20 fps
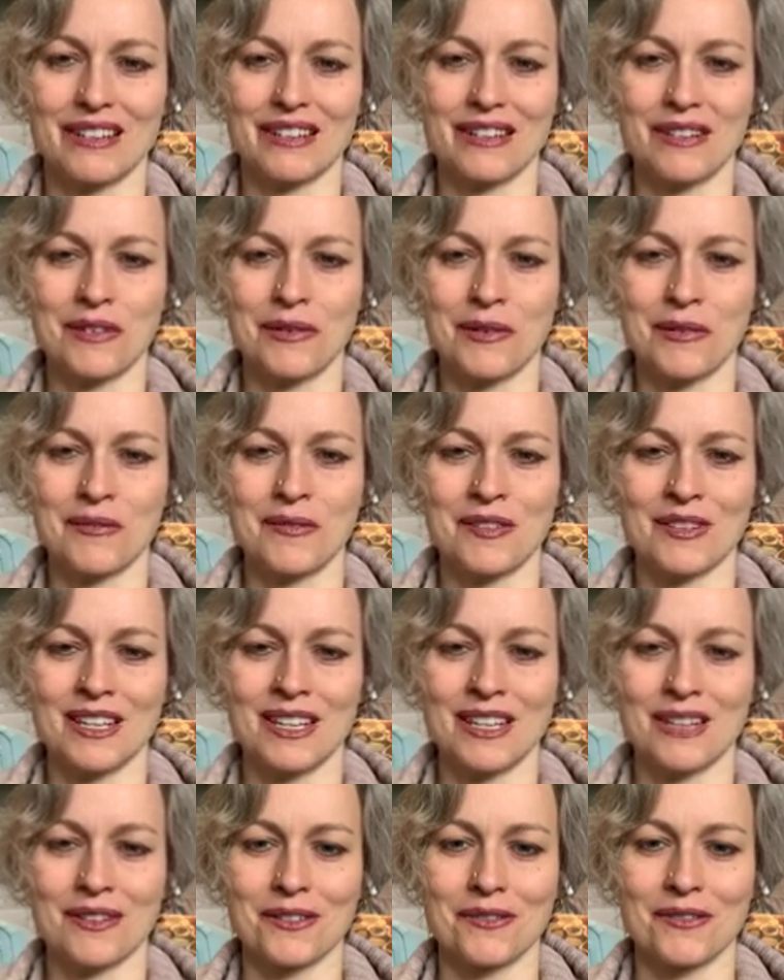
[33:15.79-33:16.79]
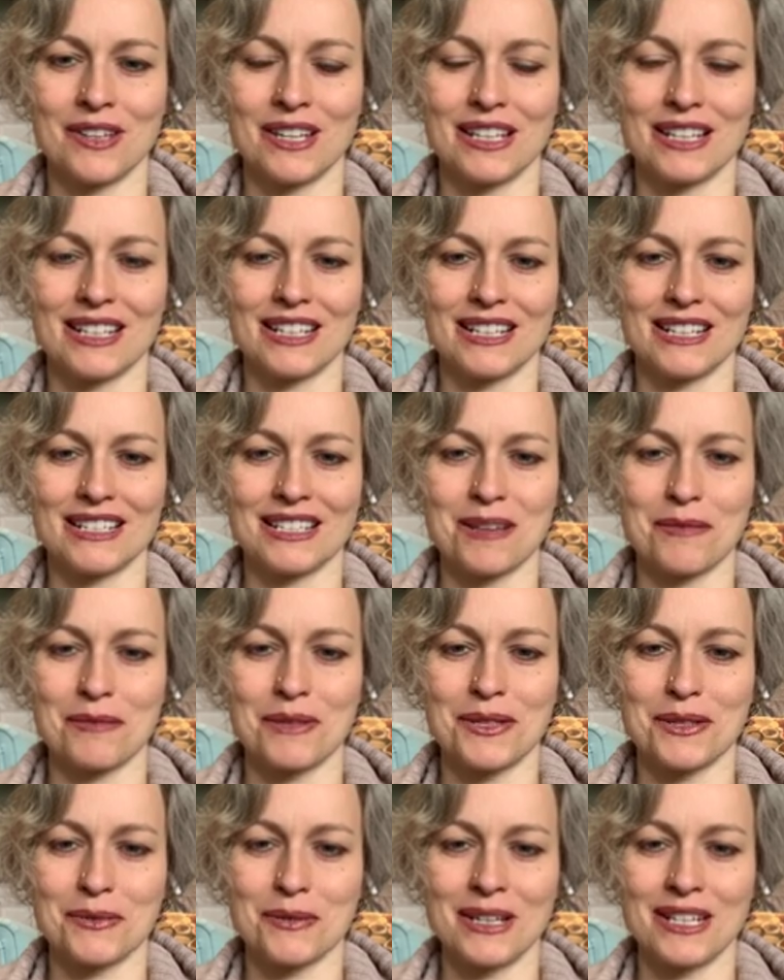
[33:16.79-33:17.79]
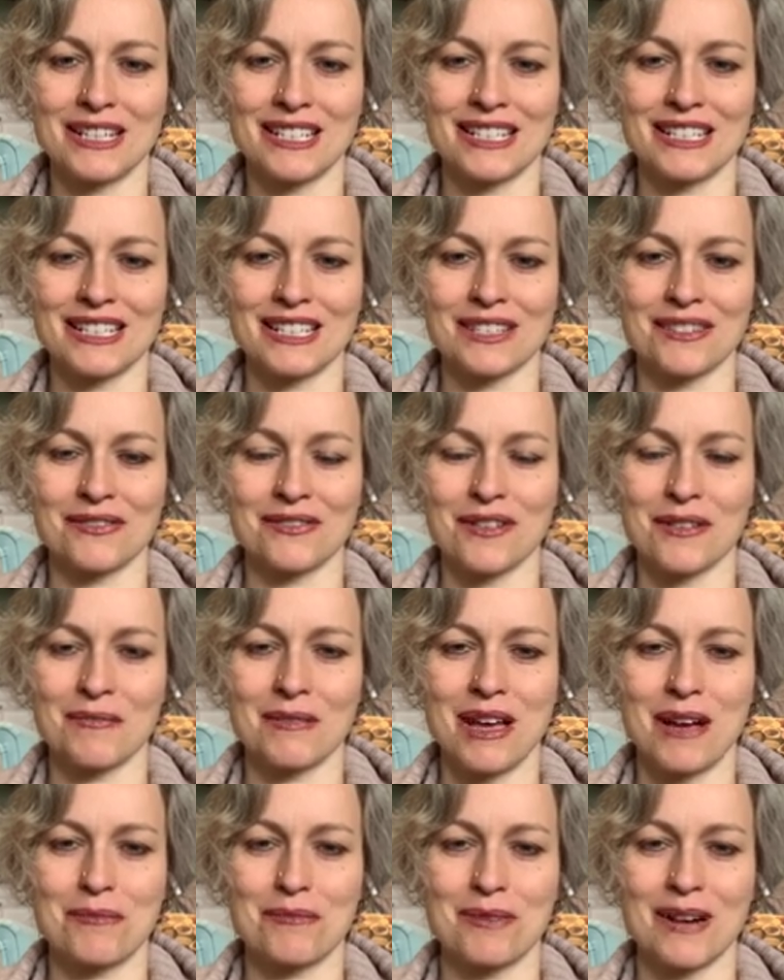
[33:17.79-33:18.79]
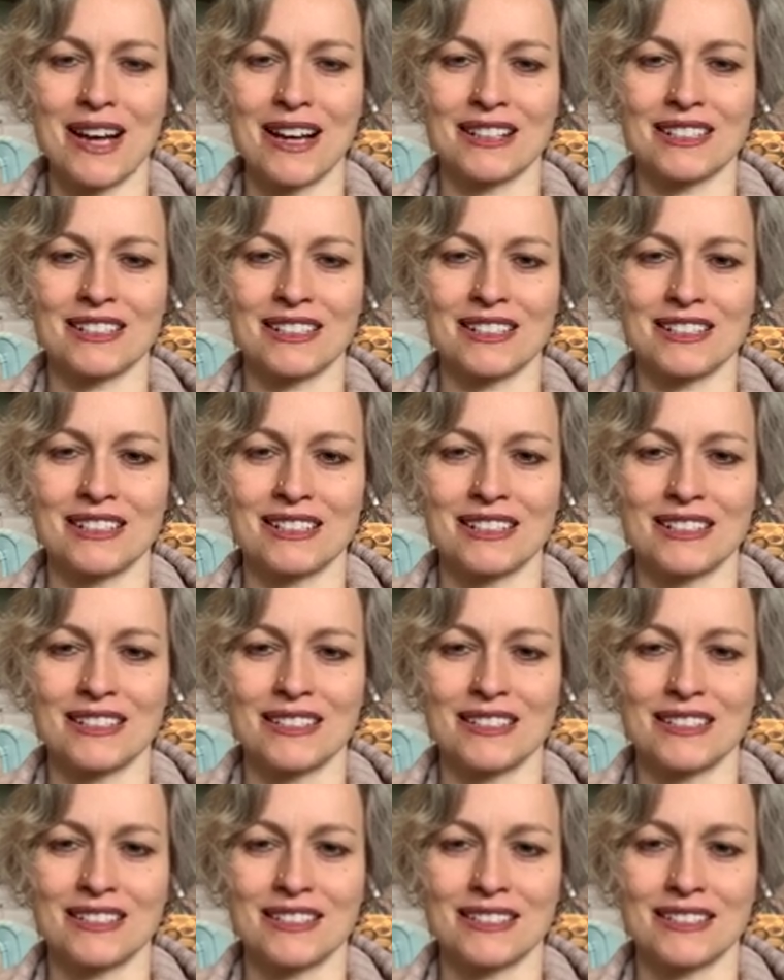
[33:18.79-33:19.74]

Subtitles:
hopefully you're feeling some sweetness from that practice,